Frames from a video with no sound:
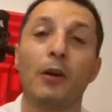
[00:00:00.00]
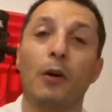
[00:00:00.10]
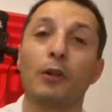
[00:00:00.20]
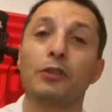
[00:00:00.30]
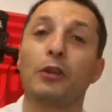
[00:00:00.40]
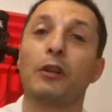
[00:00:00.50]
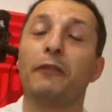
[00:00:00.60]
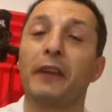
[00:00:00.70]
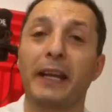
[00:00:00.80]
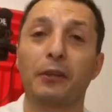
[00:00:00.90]
Also, don't
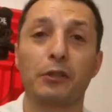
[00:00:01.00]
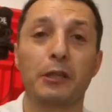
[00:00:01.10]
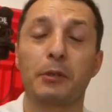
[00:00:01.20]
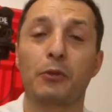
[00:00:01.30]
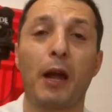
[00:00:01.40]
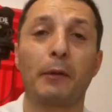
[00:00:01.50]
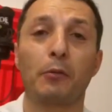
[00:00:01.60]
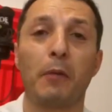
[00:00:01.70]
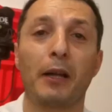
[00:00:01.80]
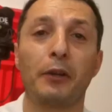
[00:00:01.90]
forget to subscribe
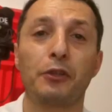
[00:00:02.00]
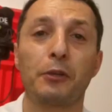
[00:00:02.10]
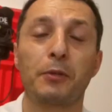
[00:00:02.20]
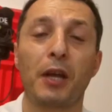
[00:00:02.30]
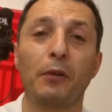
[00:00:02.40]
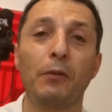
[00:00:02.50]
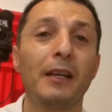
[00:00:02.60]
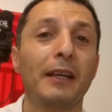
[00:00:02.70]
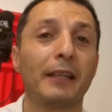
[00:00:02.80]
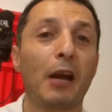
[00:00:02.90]
to my YouTube channel.
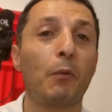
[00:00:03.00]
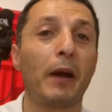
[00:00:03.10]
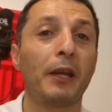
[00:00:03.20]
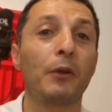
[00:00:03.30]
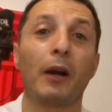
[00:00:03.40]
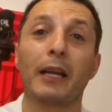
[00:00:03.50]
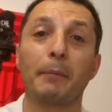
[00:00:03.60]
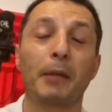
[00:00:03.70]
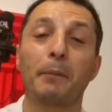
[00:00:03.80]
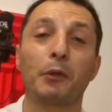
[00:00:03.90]
That way you are
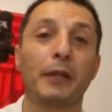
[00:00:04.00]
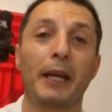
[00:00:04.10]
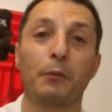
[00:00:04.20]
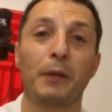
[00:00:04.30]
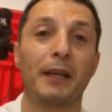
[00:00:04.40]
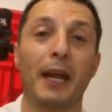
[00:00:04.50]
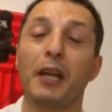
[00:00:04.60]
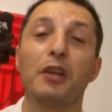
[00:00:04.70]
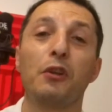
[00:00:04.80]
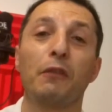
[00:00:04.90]
kept up to date with
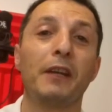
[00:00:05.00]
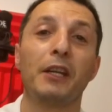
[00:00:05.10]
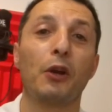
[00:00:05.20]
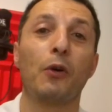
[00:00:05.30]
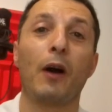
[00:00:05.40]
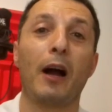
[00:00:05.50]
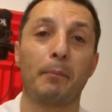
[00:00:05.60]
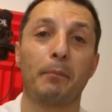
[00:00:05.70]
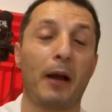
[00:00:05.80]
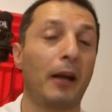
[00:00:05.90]
any new video
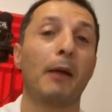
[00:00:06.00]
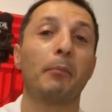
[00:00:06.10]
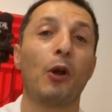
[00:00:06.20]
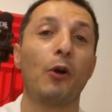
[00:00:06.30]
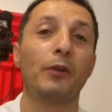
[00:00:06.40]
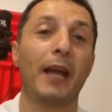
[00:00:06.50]
I upload,